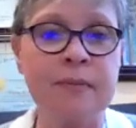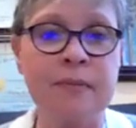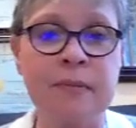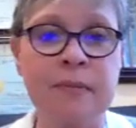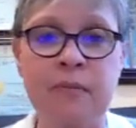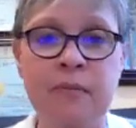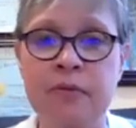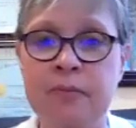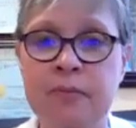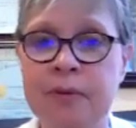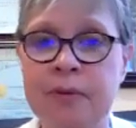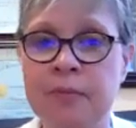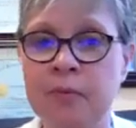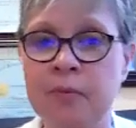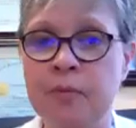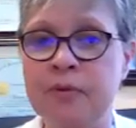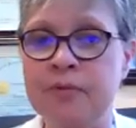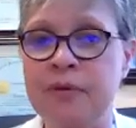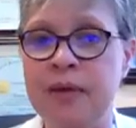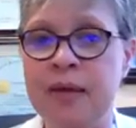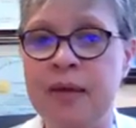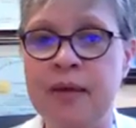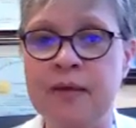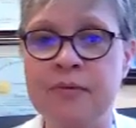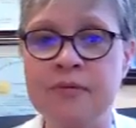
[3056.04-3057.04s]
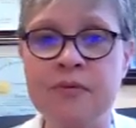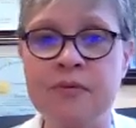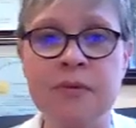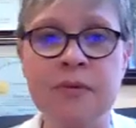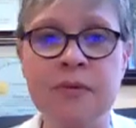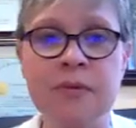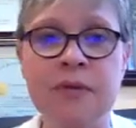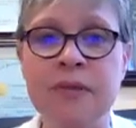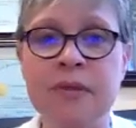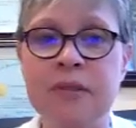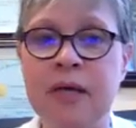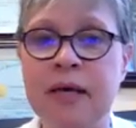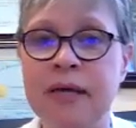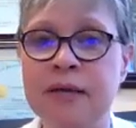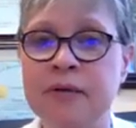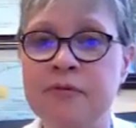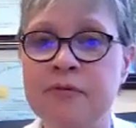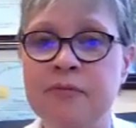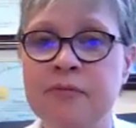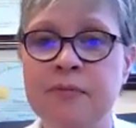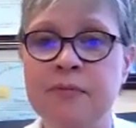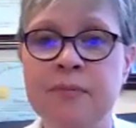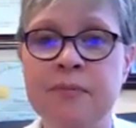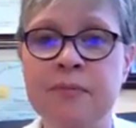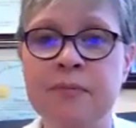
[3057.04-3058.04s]
with people with cancer, and a lot
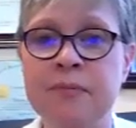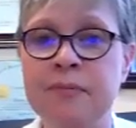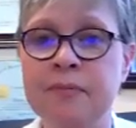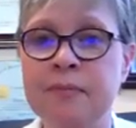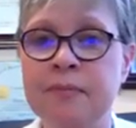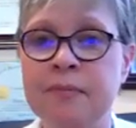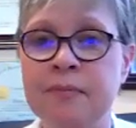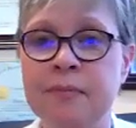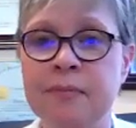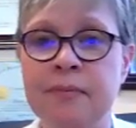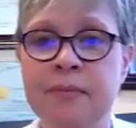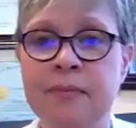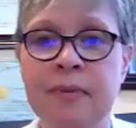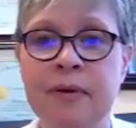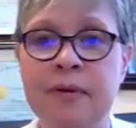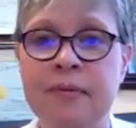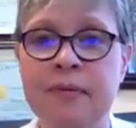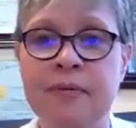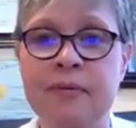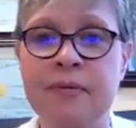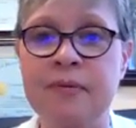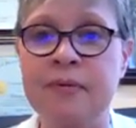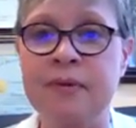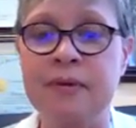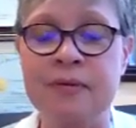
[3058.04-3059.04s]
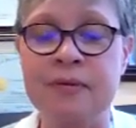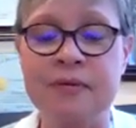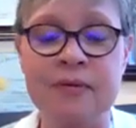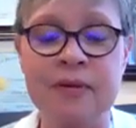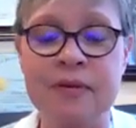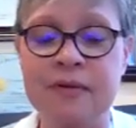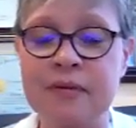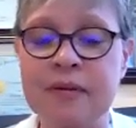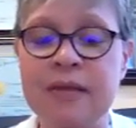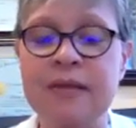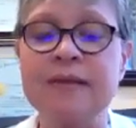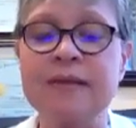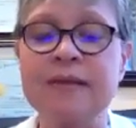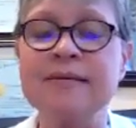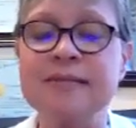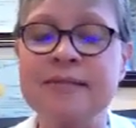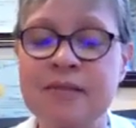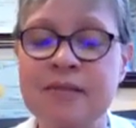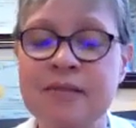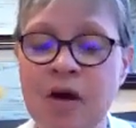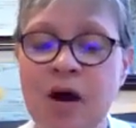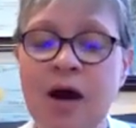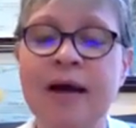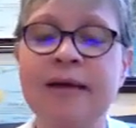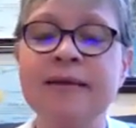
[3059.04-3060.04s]
of, it is
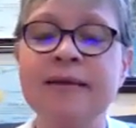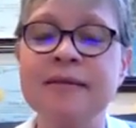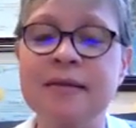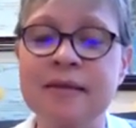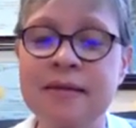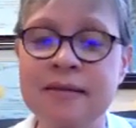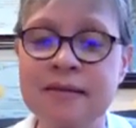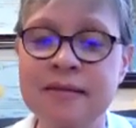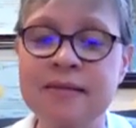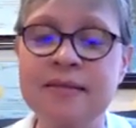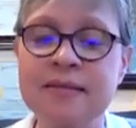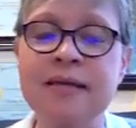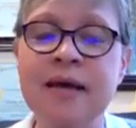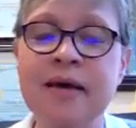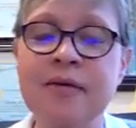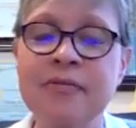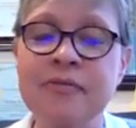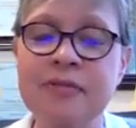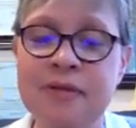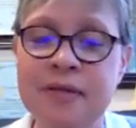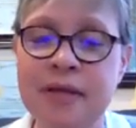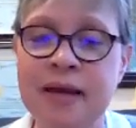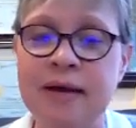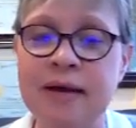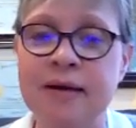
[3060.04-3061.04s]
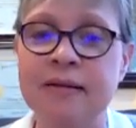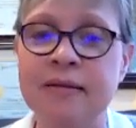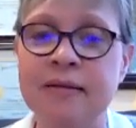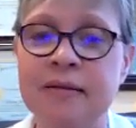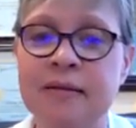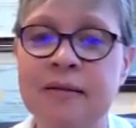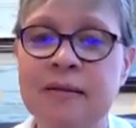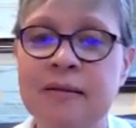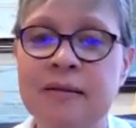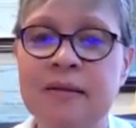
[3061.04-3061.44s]
not the death knell.